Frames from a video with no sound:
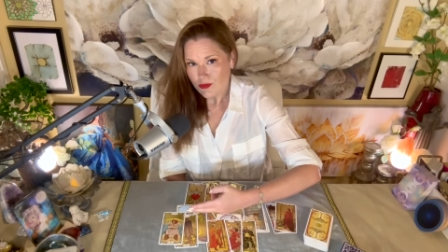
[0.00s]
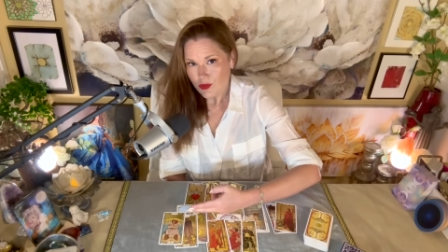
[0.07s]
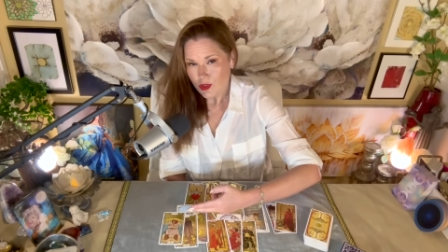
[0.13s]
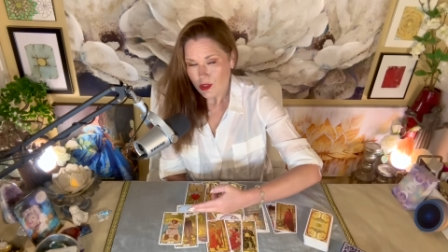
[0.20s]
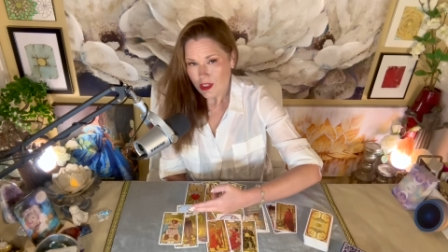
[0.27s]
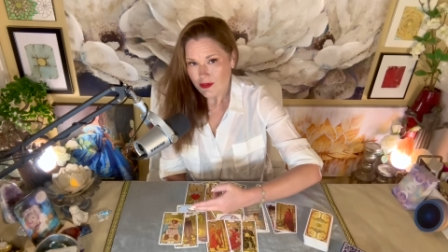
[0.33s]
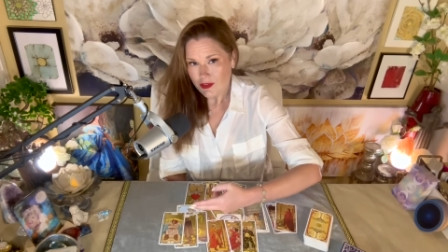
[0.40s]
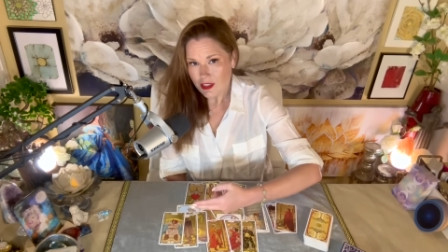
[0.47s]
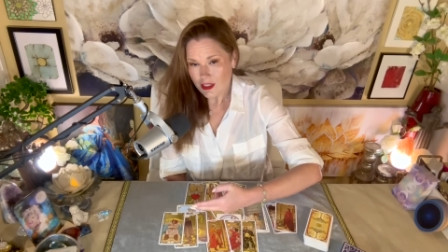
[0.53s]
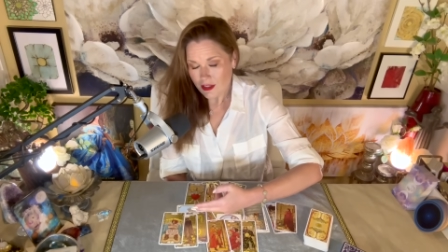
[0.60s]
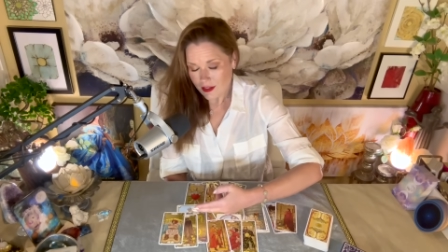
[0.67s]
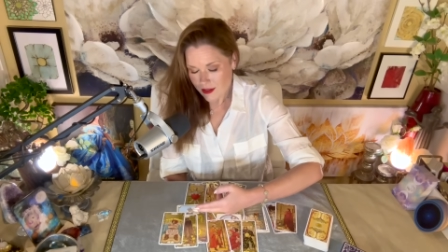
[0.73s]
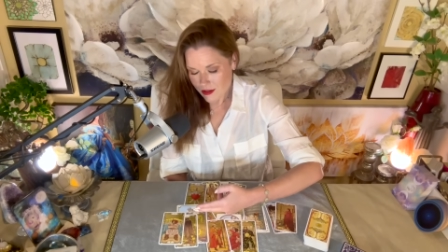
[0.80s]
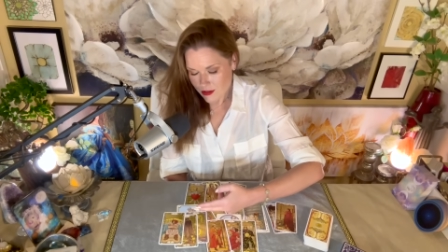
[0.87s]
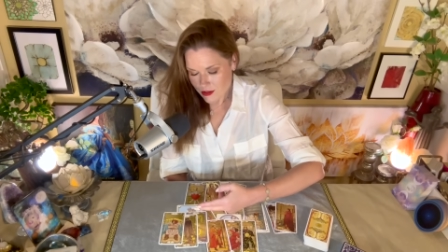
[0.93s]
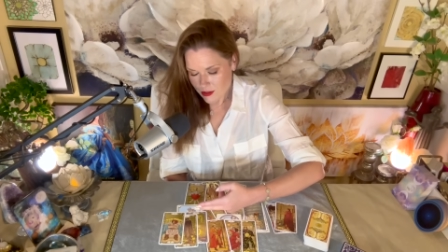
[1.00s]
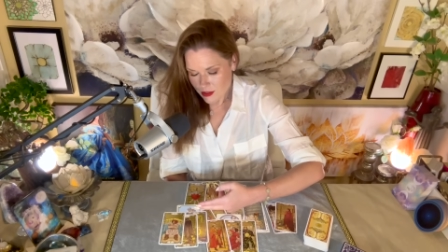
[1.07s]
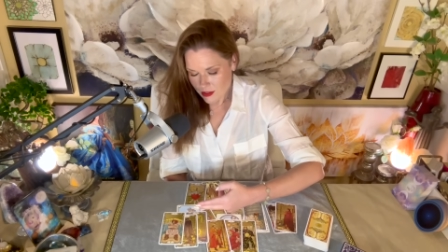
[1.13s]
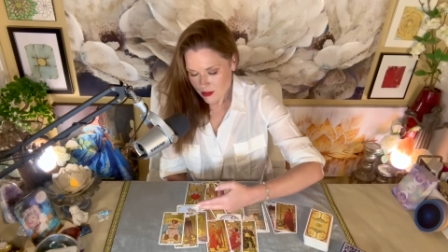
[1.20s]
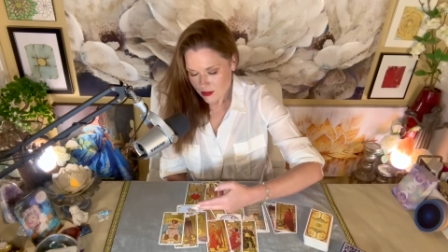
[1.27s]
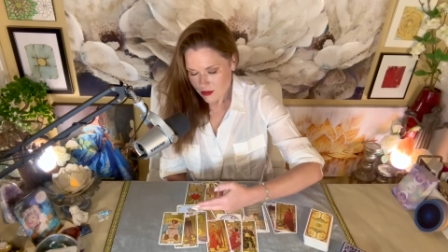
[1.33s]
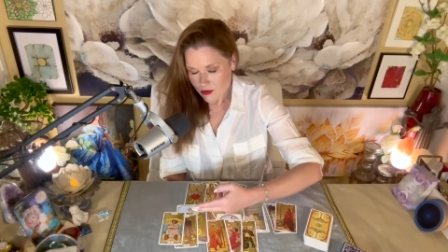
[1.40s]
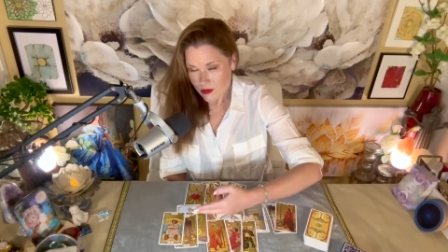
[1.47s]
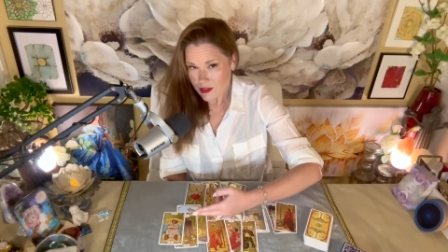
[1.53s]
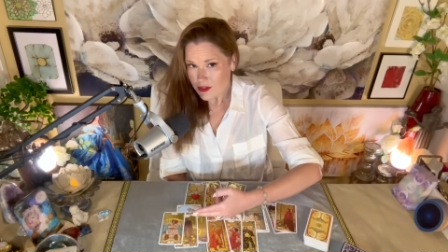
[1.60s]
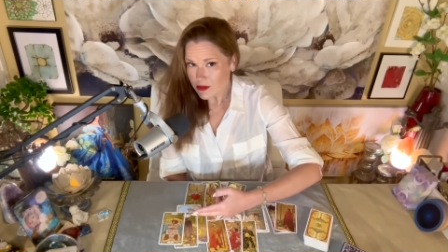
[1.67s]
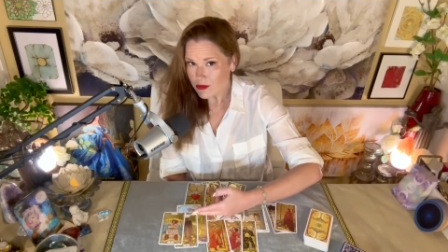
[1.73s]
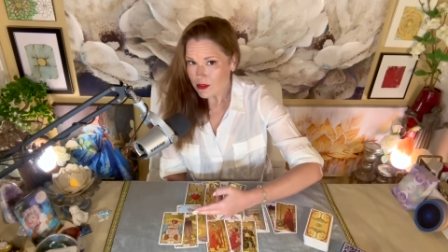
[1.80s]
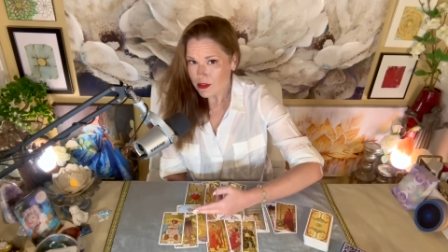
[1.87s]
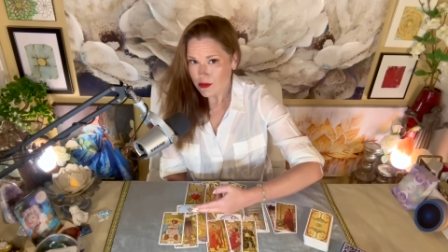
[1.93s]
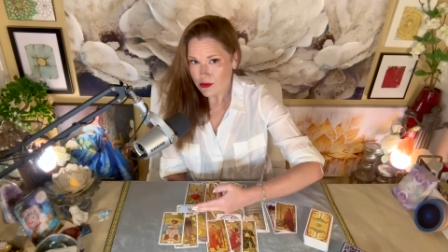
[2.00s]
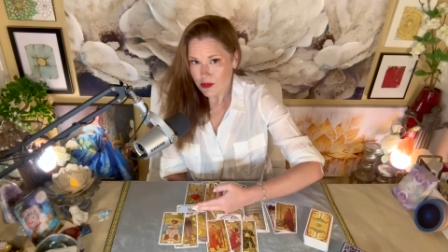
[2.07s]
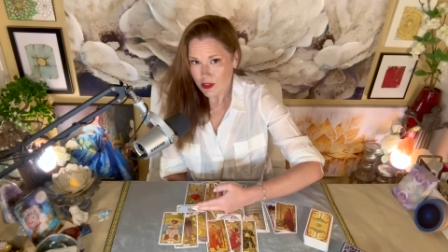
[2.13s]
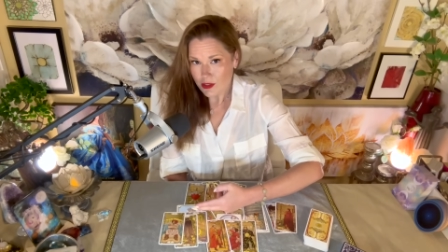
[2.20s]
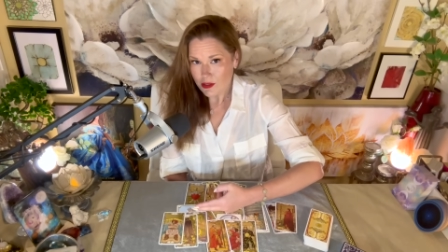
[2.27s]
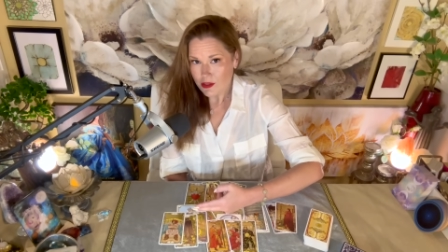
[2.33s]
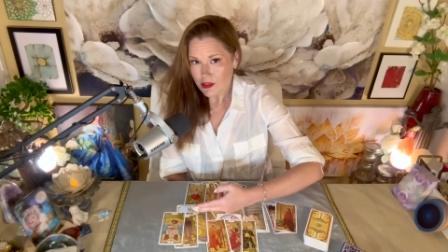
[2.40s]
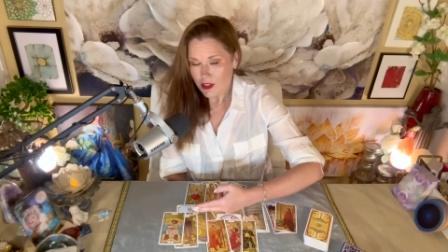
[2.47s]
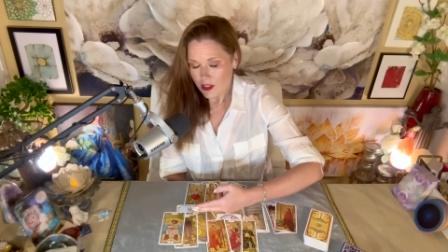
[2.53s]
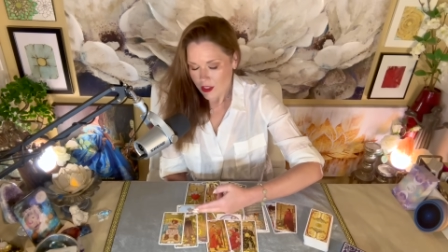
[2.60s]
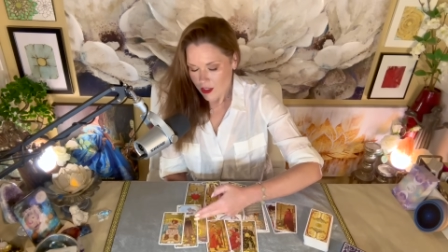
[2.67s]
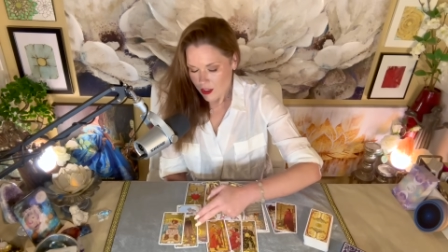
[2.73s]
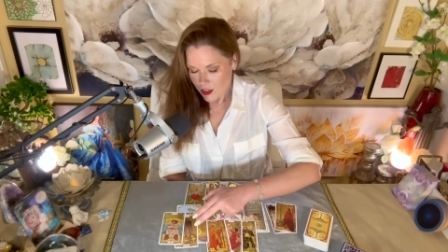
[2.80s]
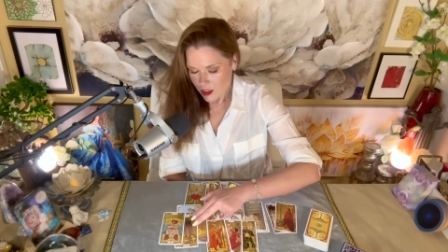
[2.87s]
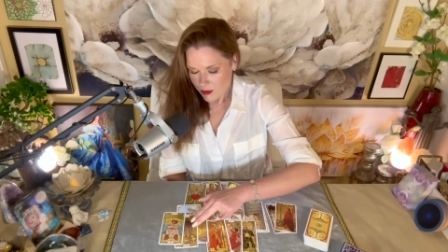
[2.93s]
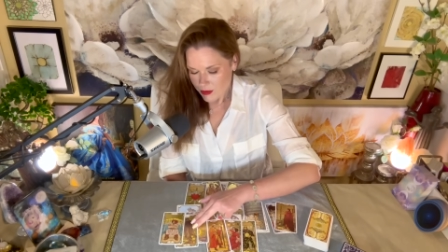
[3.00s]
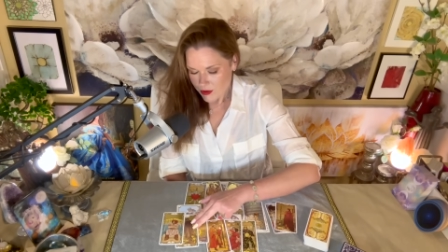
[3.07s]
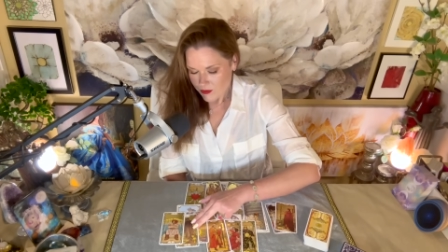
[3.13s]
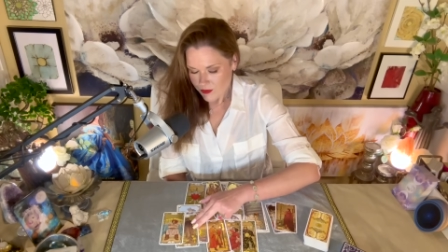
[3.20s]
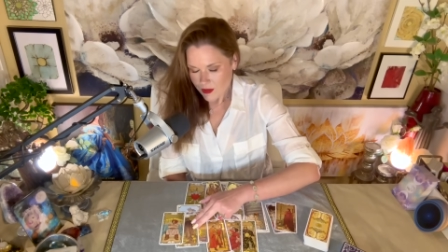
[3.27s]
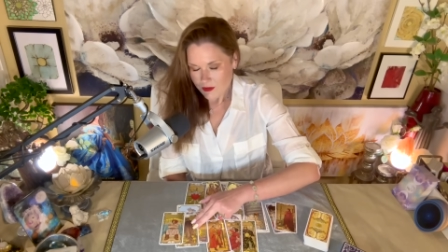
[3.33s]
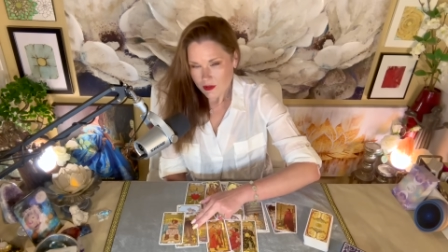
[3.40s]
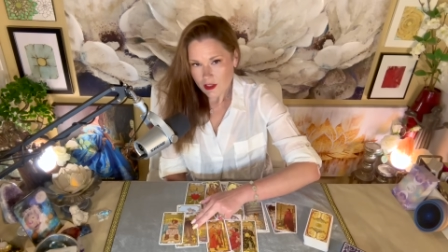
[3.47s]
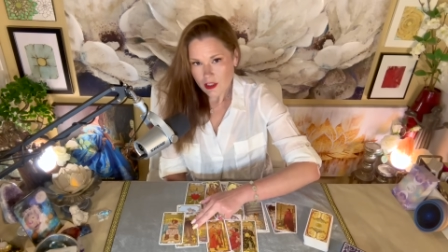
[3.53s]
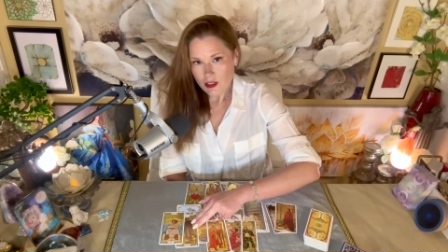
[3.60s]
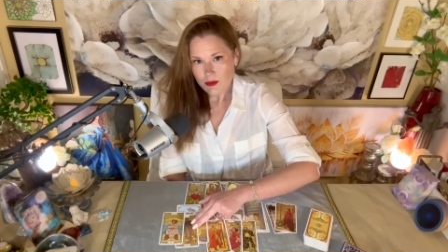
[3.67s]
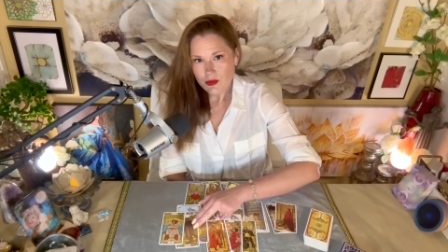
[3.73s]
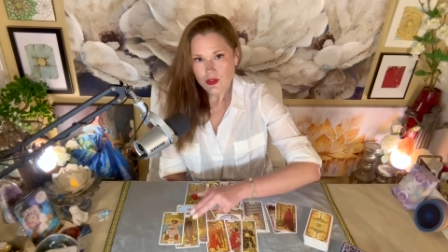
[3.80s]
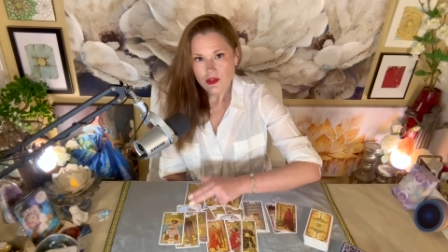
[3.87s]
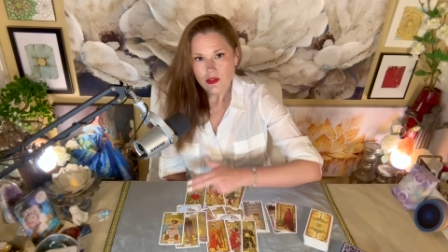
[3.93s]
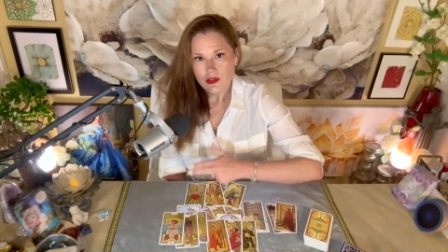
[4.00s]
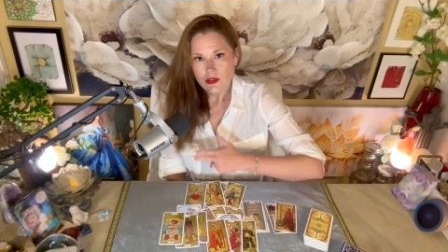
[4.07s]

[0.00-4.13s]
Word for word: You have a clear, crystal clear thought about Five of Cups